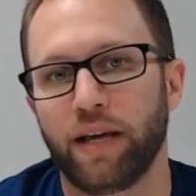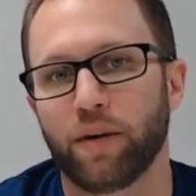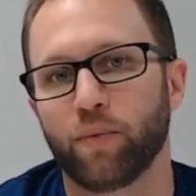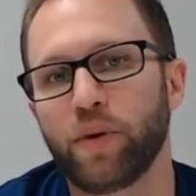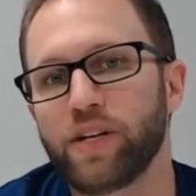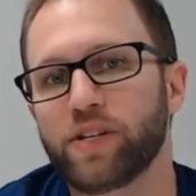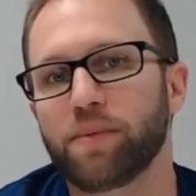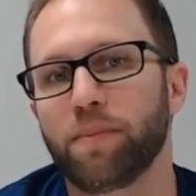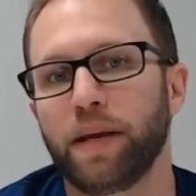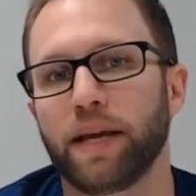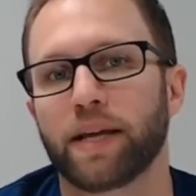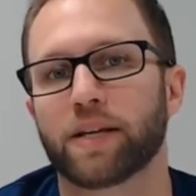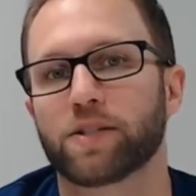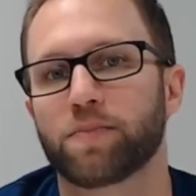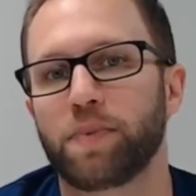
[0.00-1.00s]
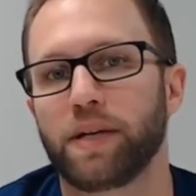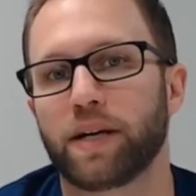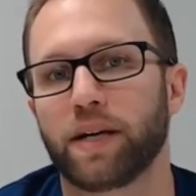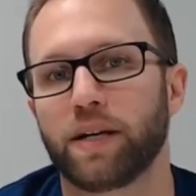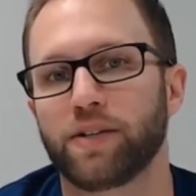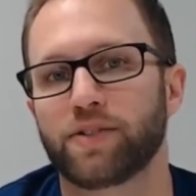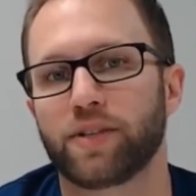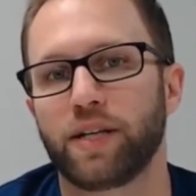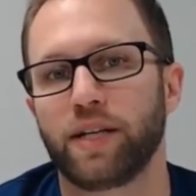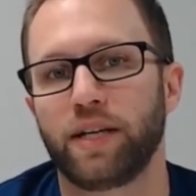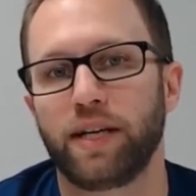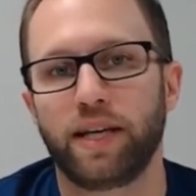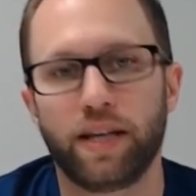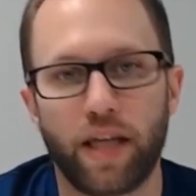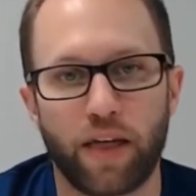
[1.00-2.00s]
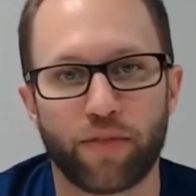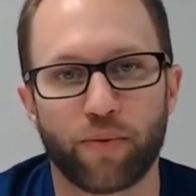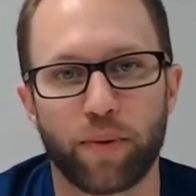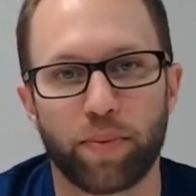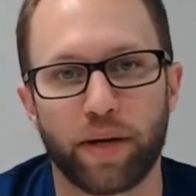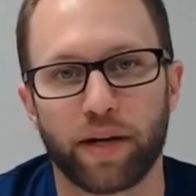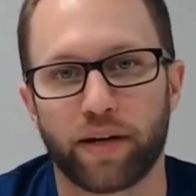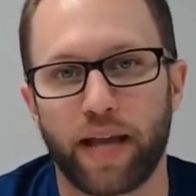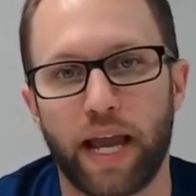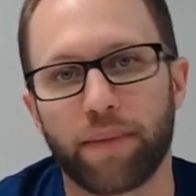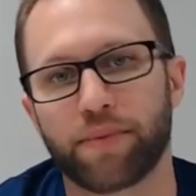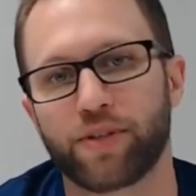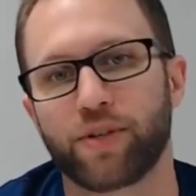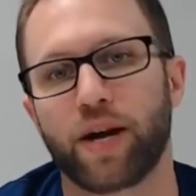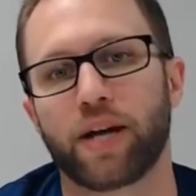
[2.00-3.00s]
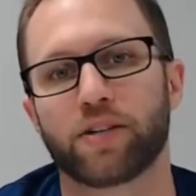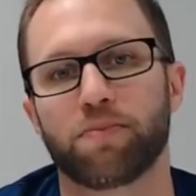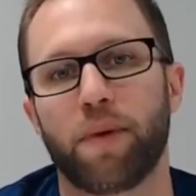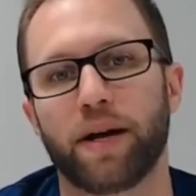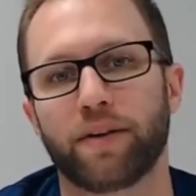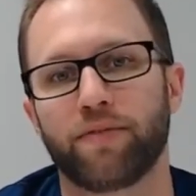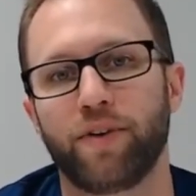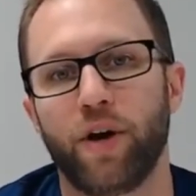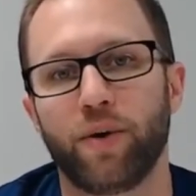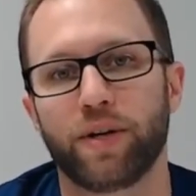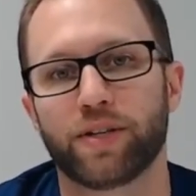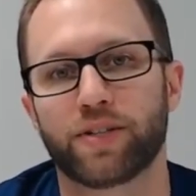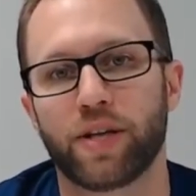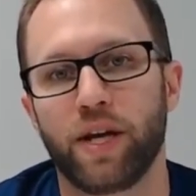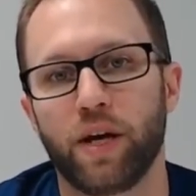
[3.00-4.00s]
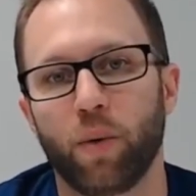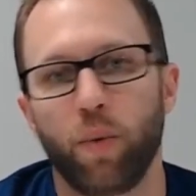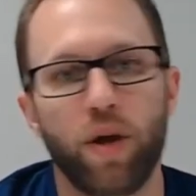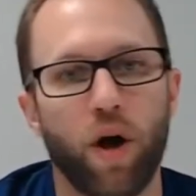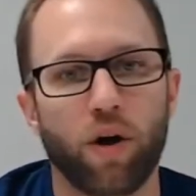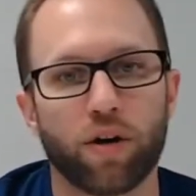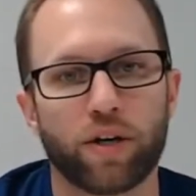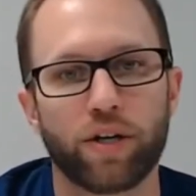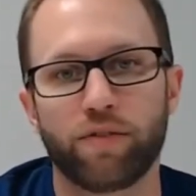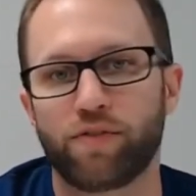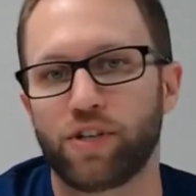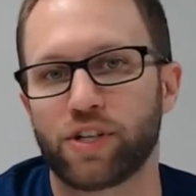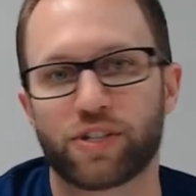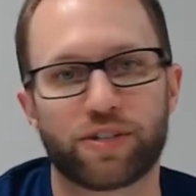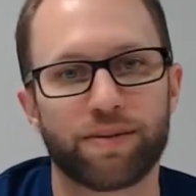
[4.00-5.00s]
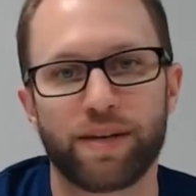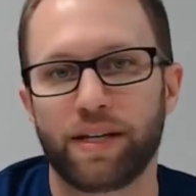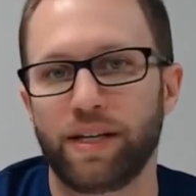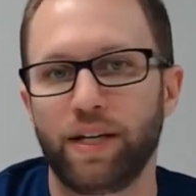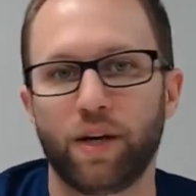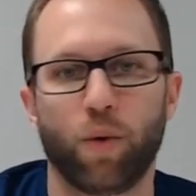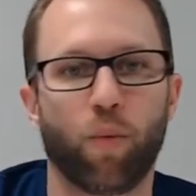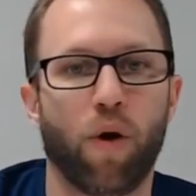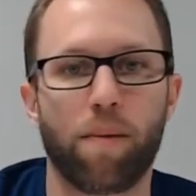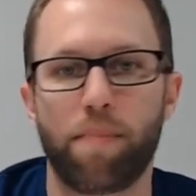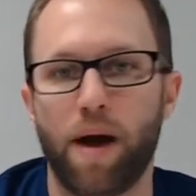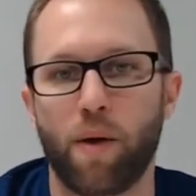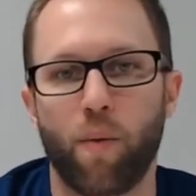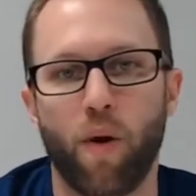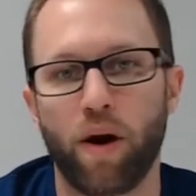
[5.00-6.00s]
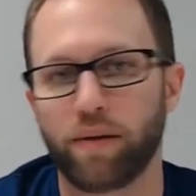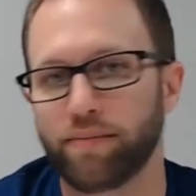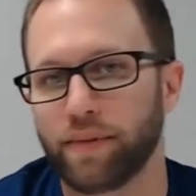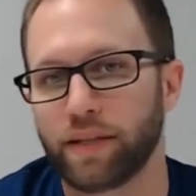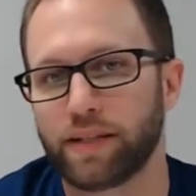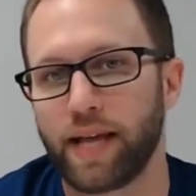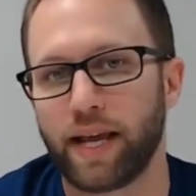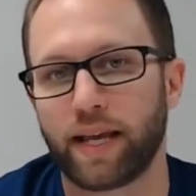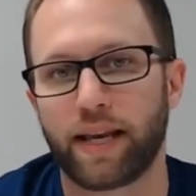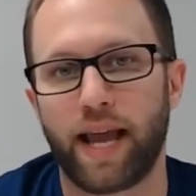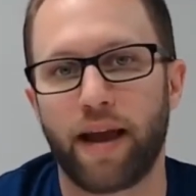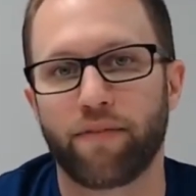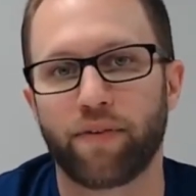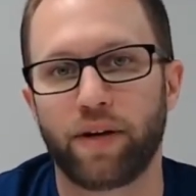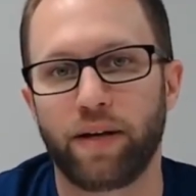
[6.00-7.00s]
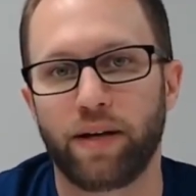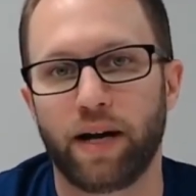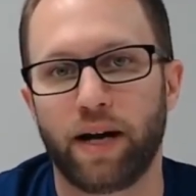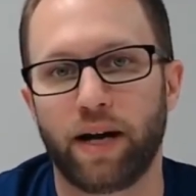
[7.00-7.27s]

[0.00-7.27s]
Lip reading: Reason being is because in a 3-player game, as you guys might have noticed, we all could have just, one by one, taken every